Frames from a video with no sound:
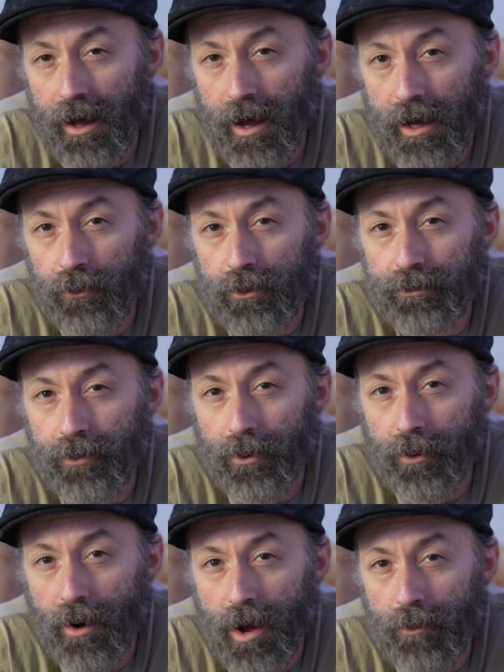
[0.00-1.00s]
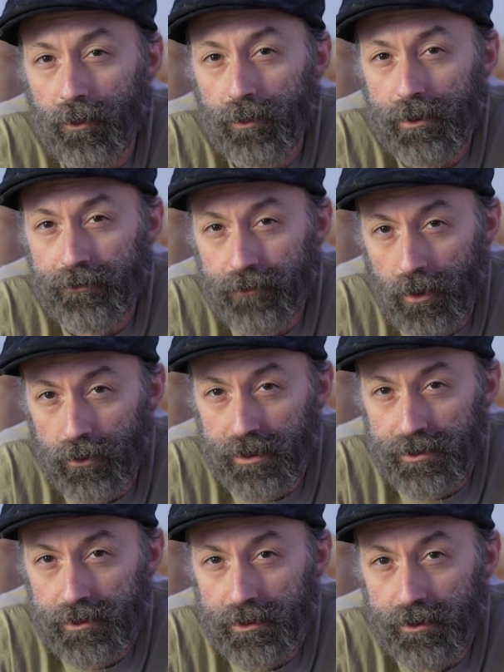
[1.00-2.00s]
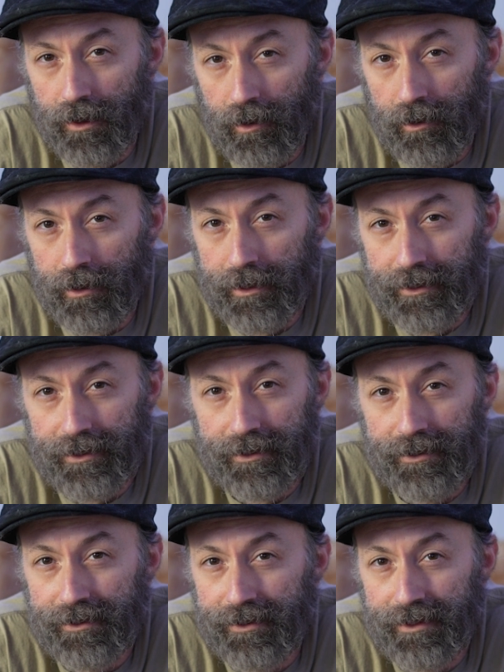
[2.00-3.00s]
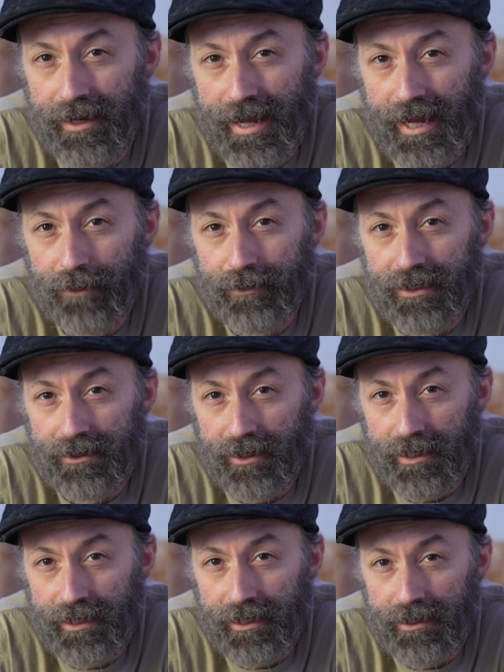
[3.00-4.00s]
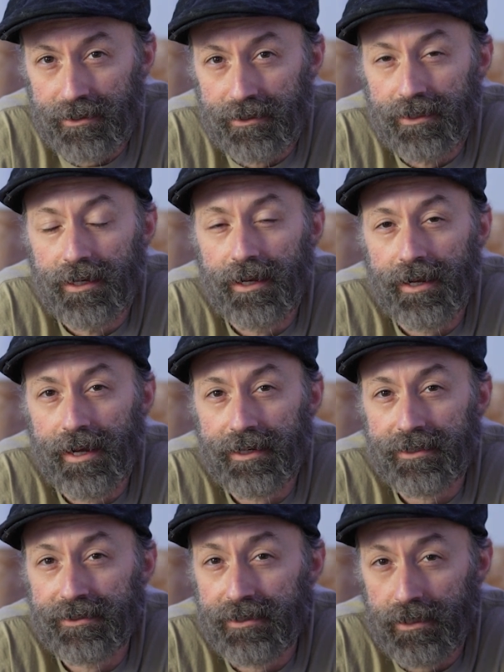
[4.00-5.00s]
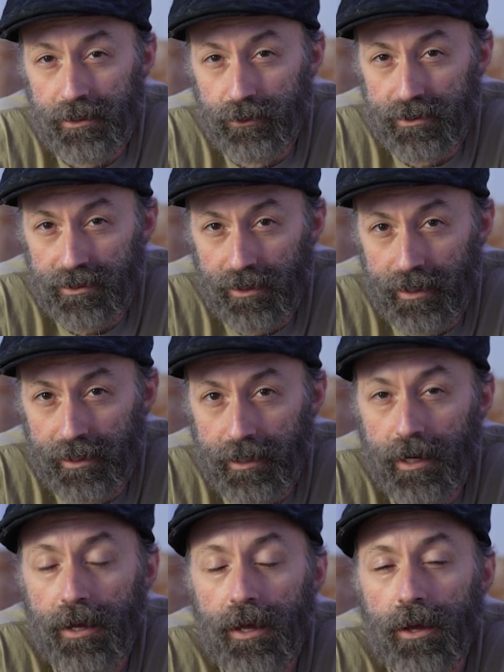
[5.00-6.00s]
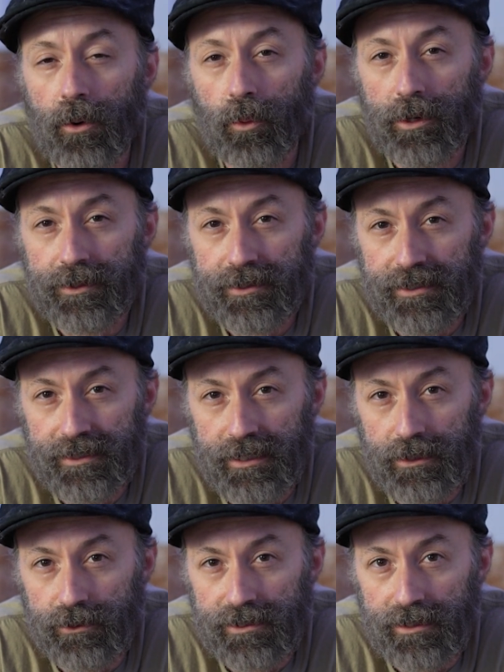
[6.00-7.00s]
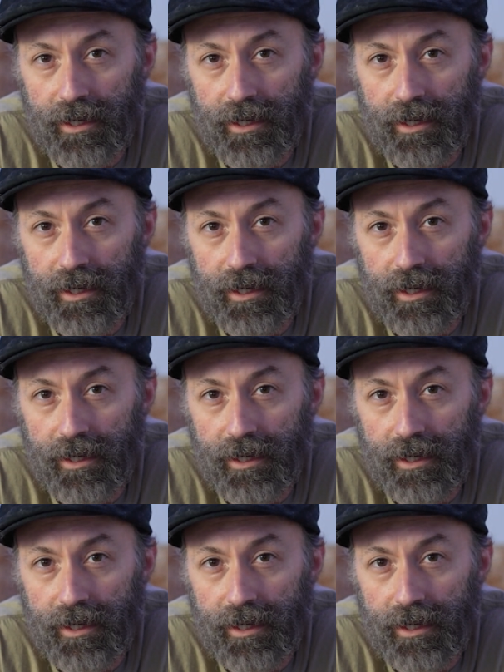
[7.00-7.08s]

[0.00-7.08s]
I would probably focus on ambient lighting and continuous lighting. What is continuous